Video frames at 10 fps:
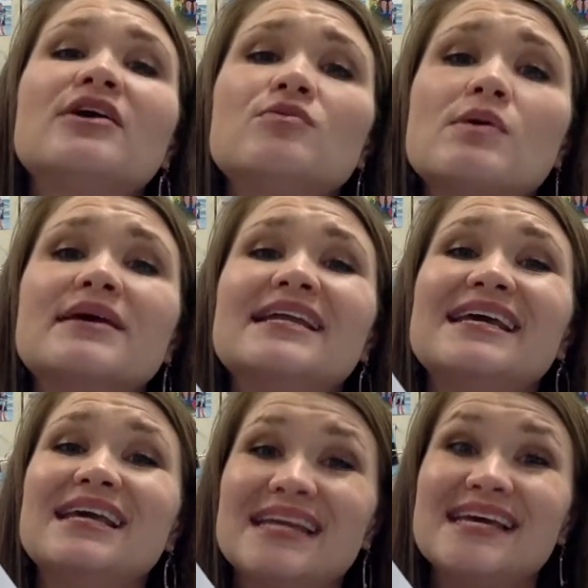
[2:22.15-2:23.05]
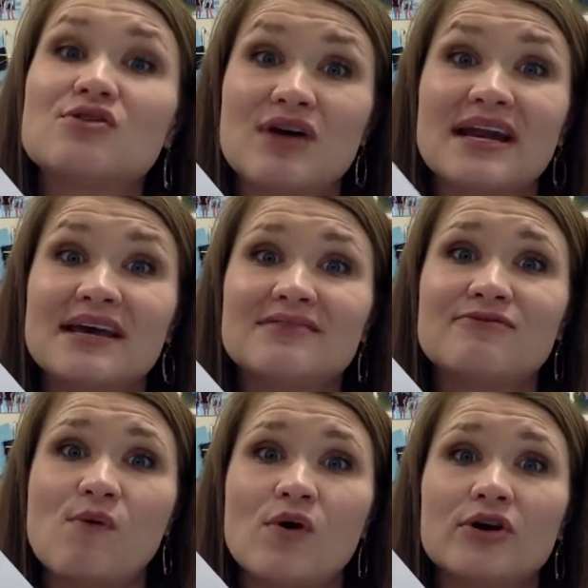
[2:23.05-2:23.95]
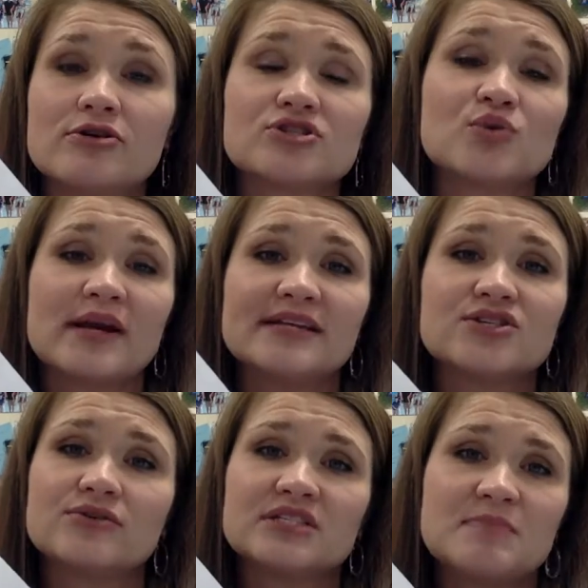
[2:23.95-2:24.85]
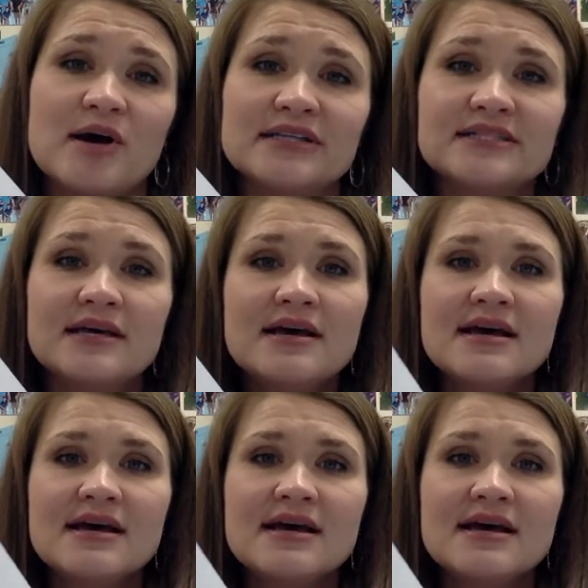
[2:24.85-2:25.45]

you won't get any credit for your short answer response